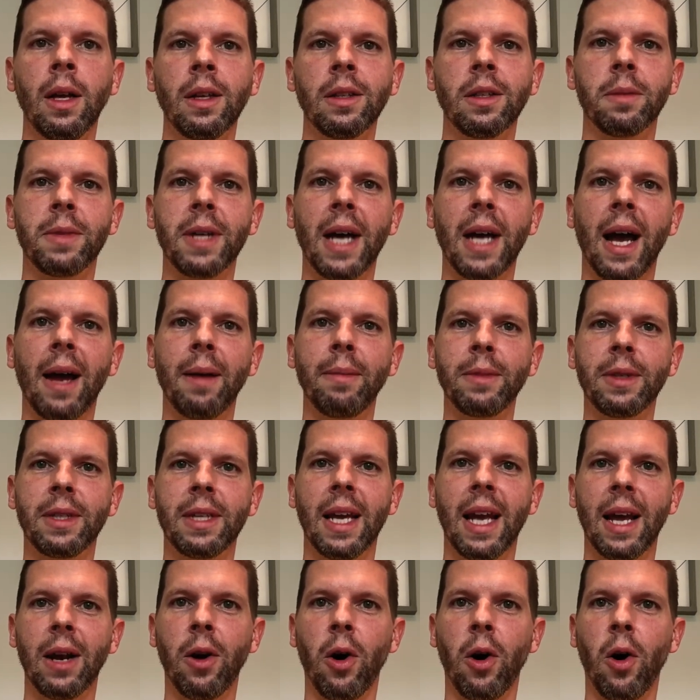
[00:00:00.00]
Sometimes
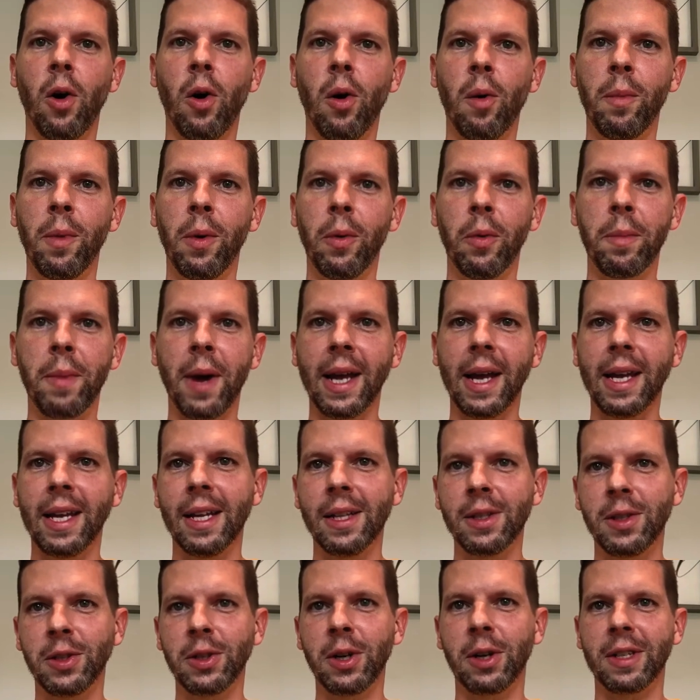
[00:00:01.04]
at home, when my
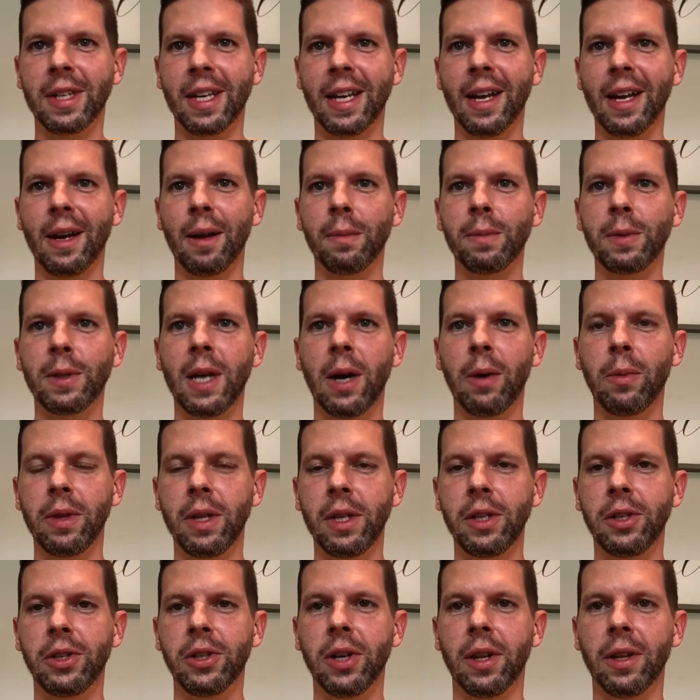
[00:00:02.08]
kids start to get upset
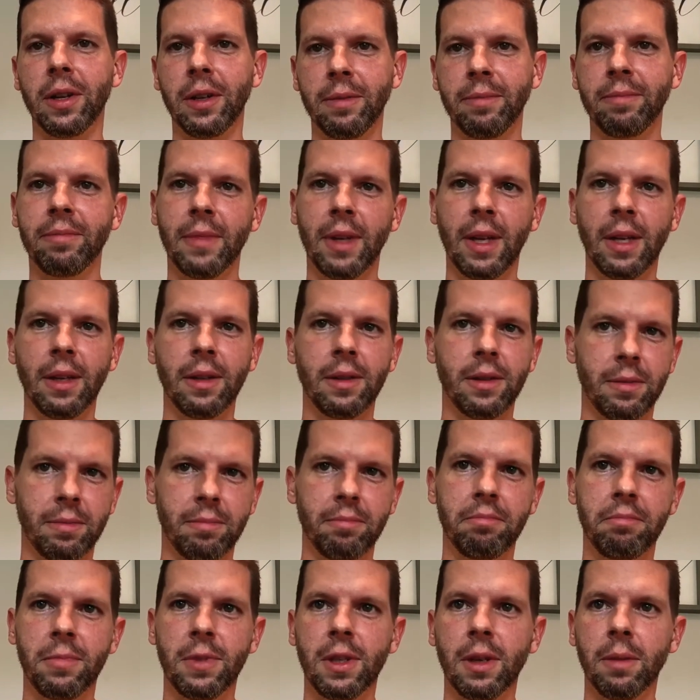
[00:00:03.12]
with each other, as
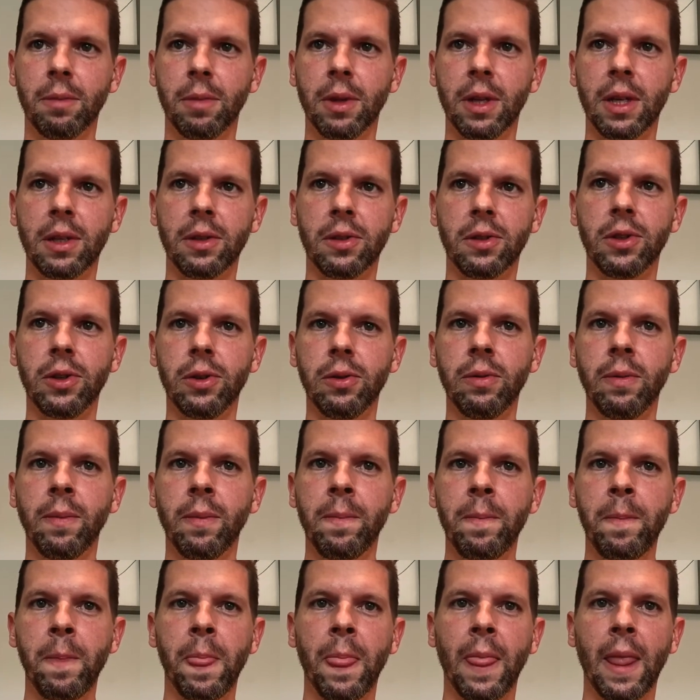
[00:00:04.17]
siblings do,
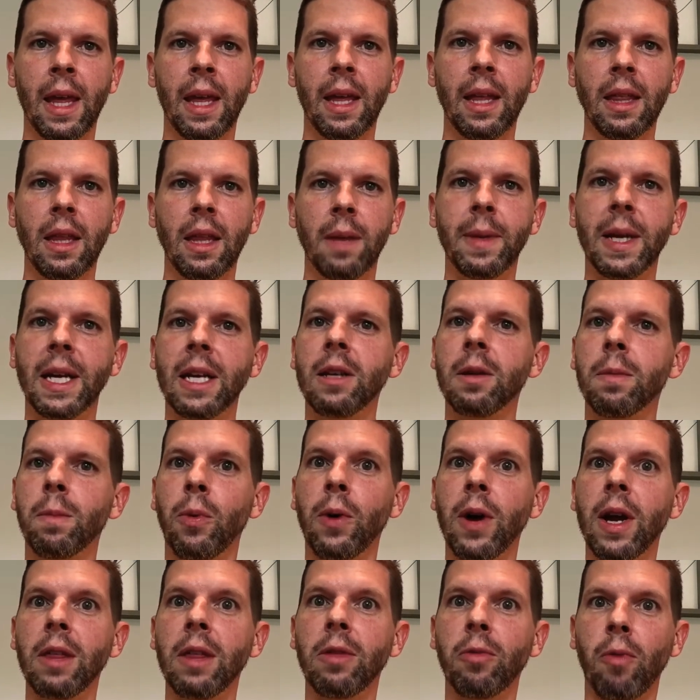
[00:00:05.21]
they begin to
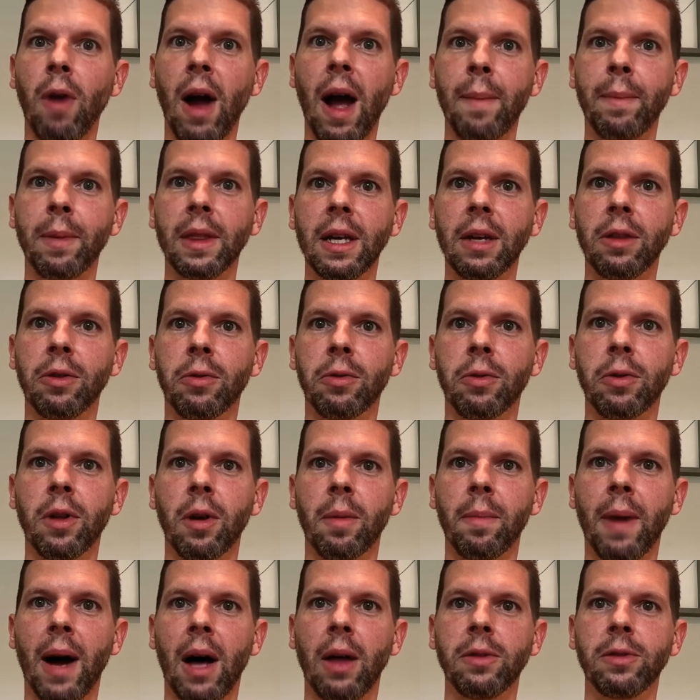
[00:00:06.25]
breathe rapidly through
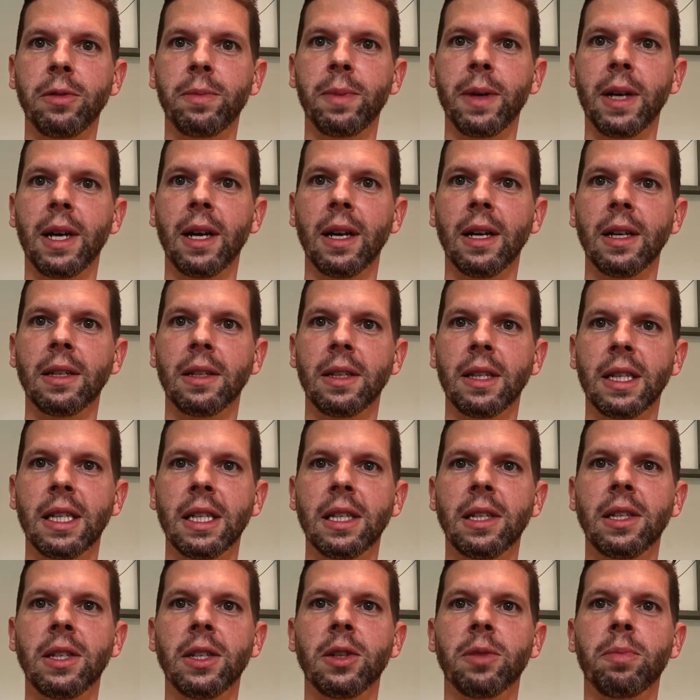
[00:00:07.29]
their mouths because
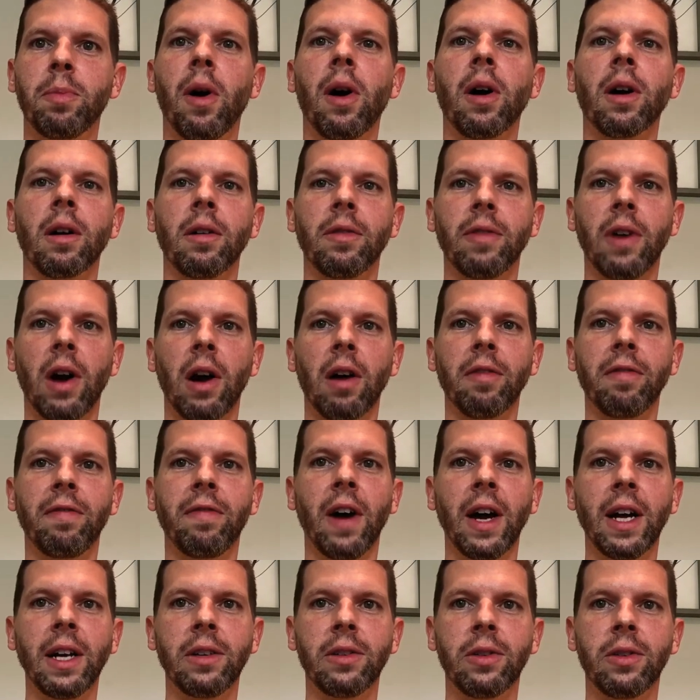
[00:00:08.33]
this is part of our
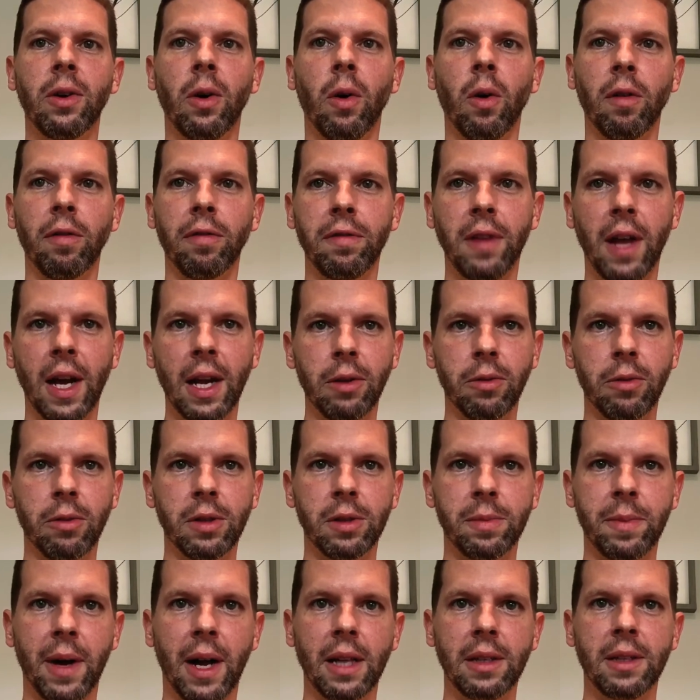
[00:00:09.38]
fight or flight
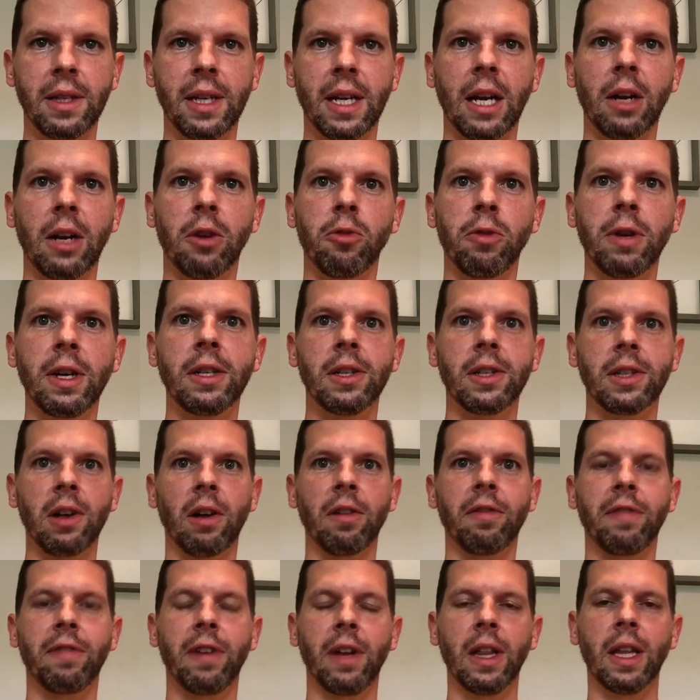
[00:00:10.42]
response that increases
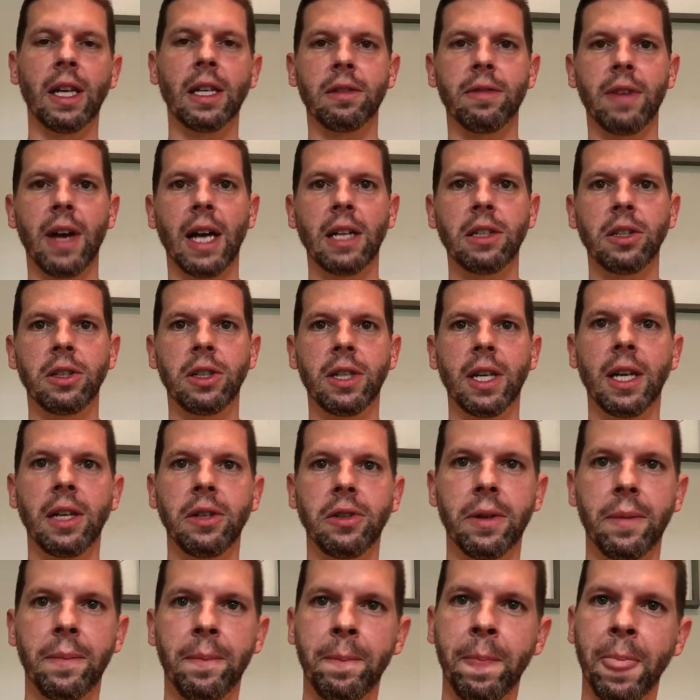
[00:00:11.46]
our feelings of
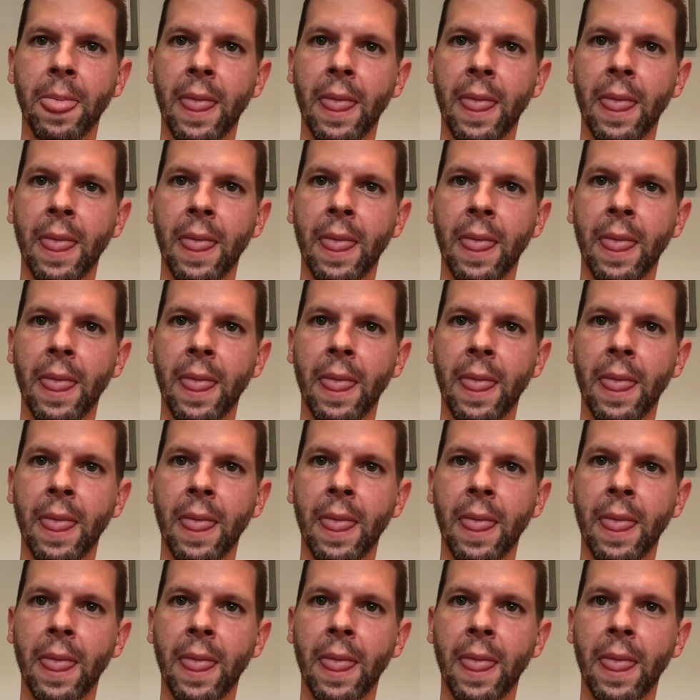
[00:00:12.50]
agitation.